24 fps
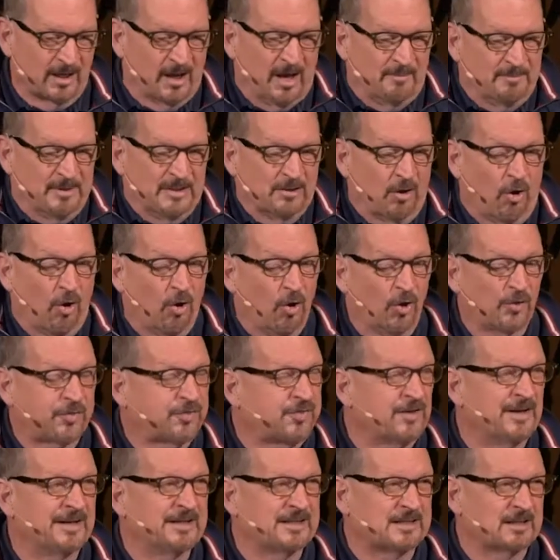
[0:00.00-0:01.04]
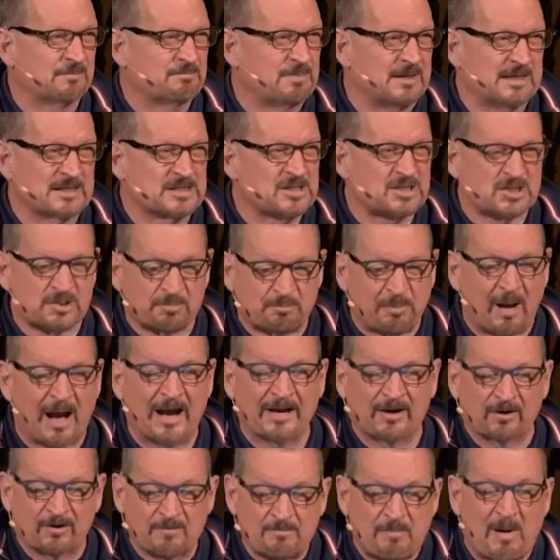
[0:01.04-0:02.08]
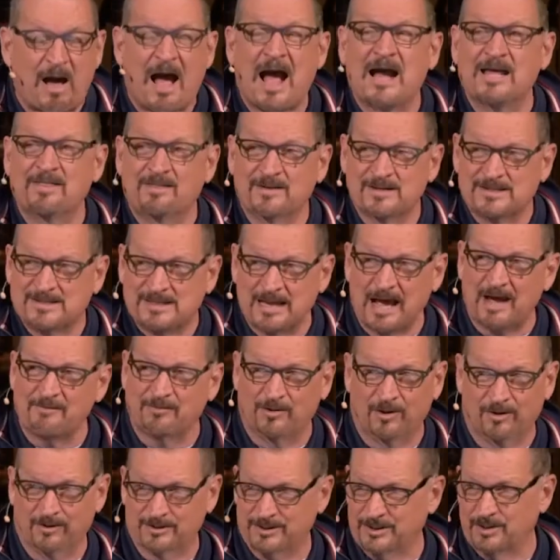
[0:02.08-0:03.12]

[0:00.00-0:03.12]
I mean, the whole thing can be inspired by the devil.